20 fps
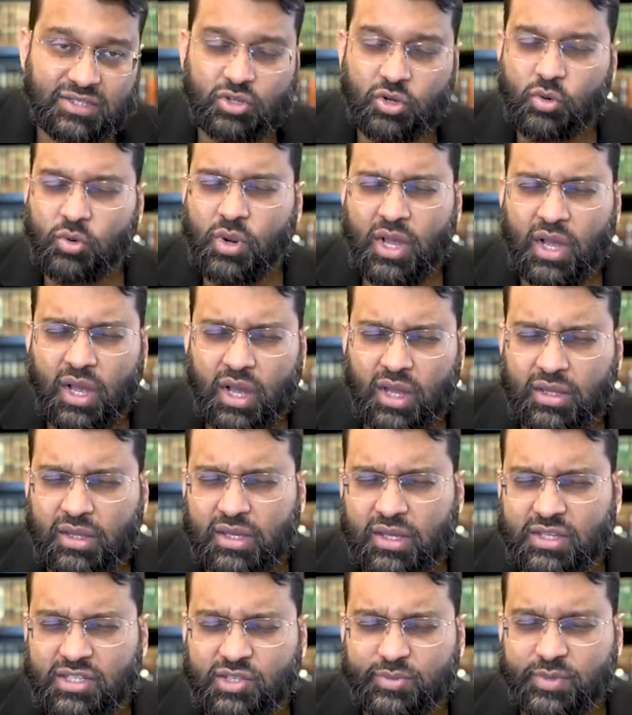So
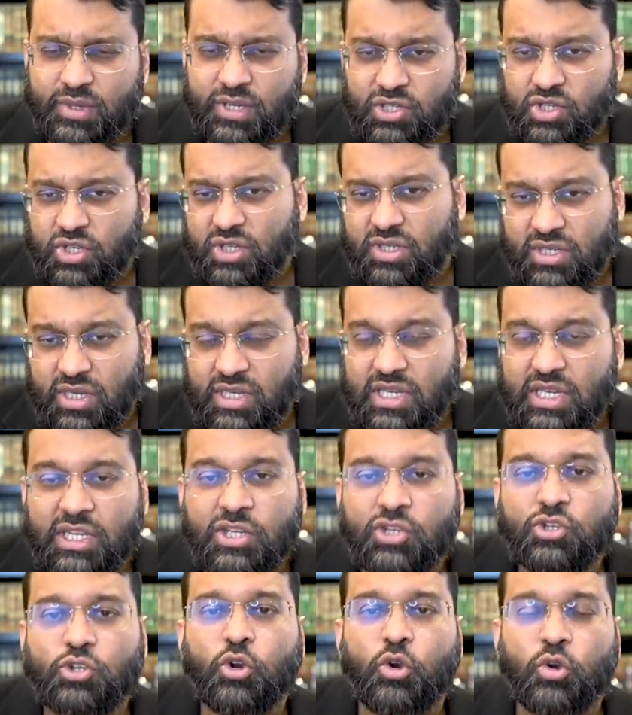Allah's speech is an
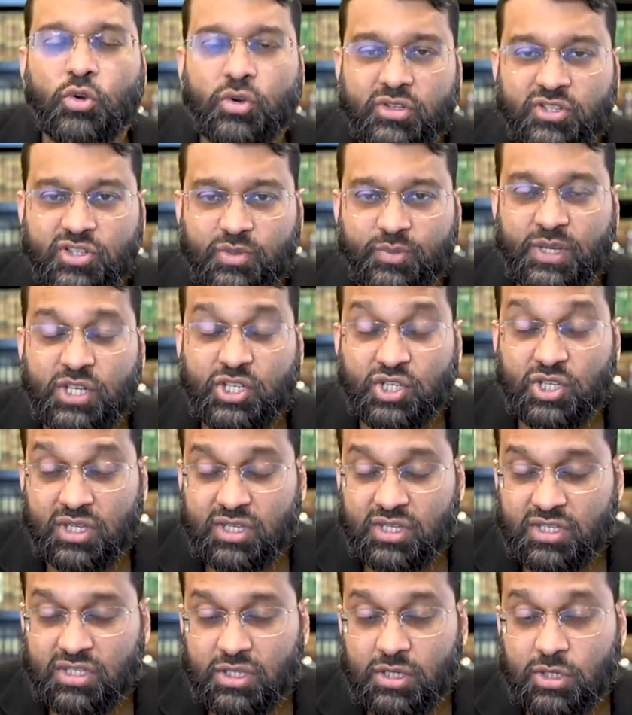internal speech,
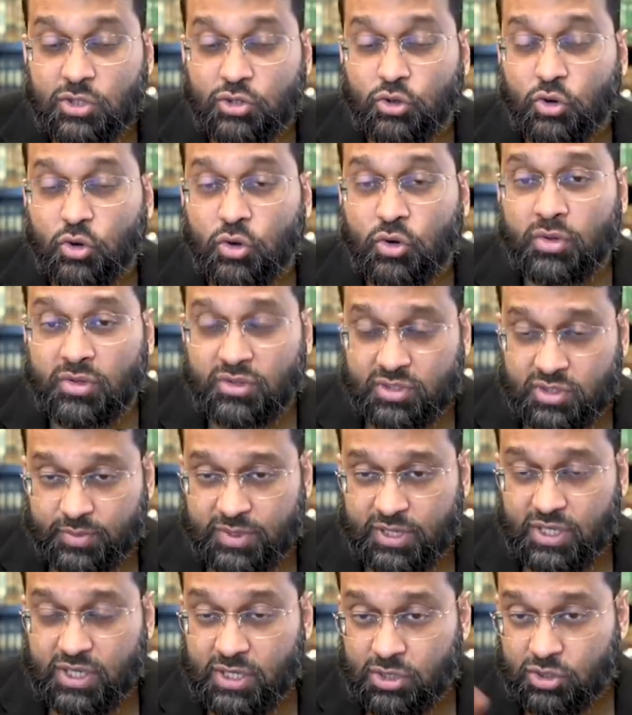it is an eternal
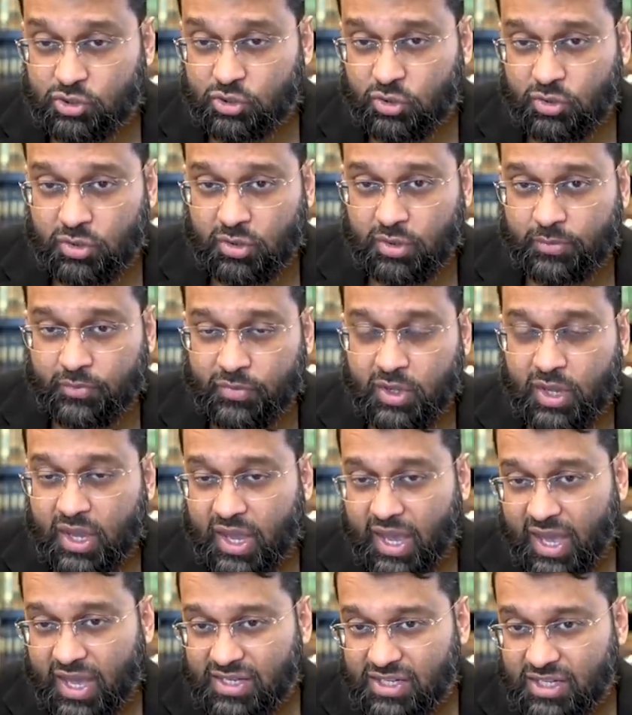speech, internal
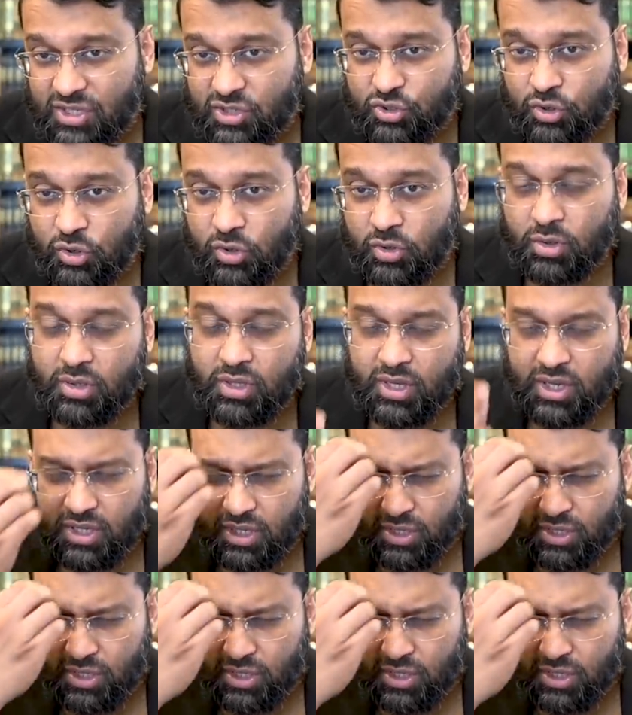and eternal.